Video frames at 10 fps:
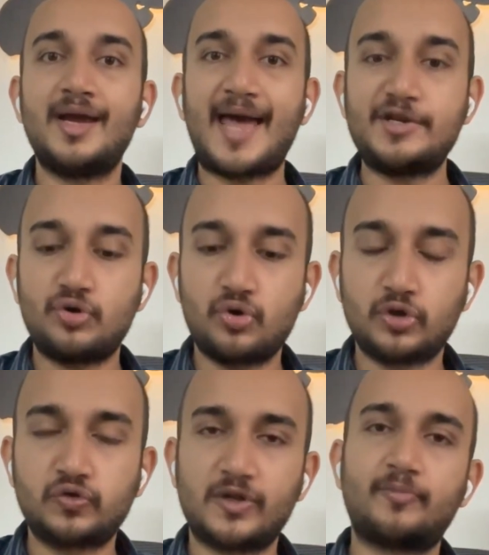And you
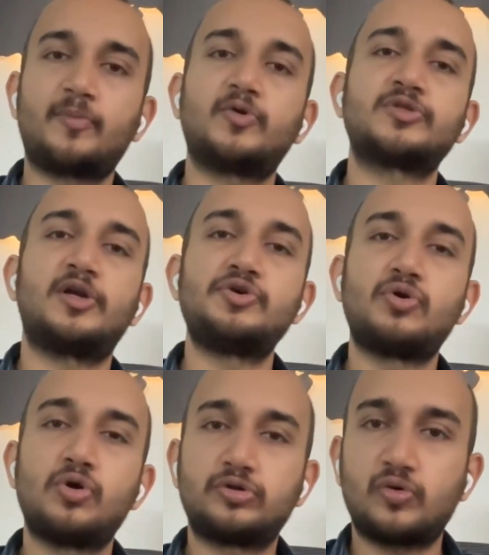go through that proposal, you
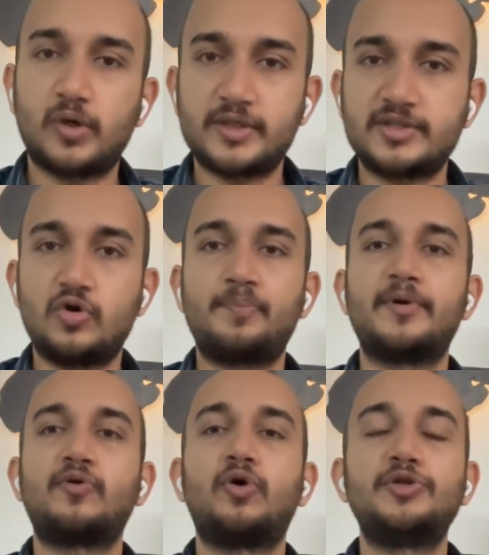go through what is the
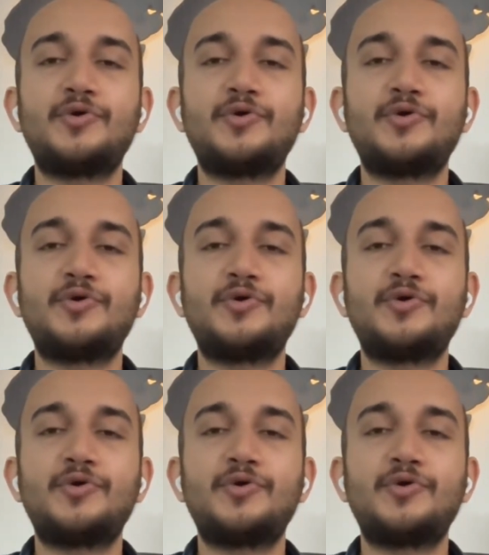open role,